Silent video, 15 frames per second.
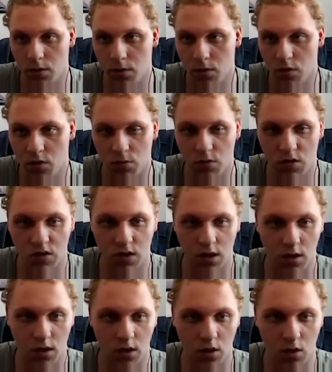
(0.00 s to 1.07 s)
So I'm just
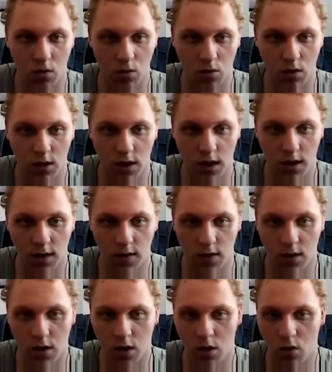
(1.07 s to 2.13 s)
like, you know, looking at the
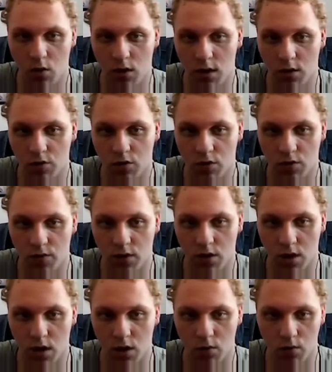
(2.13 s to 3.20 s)
code, like trying to
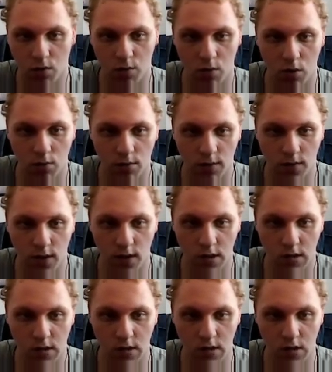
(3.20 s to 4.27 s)
figure out what's wrong with
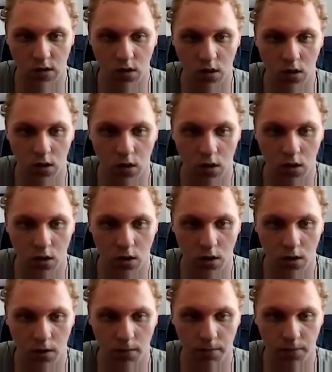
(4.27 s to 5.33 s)
this.
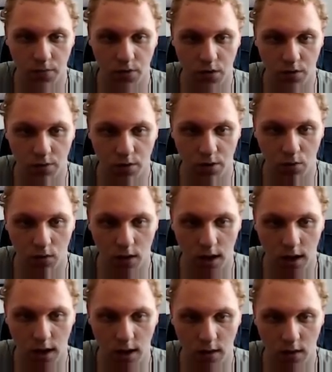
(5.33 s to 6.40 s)
And we do
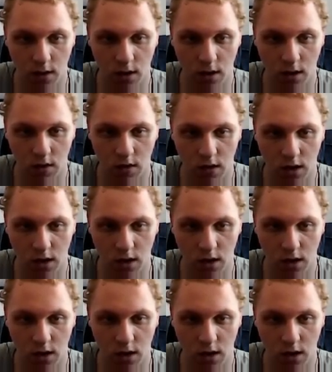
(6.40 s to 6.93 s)
that, and then it does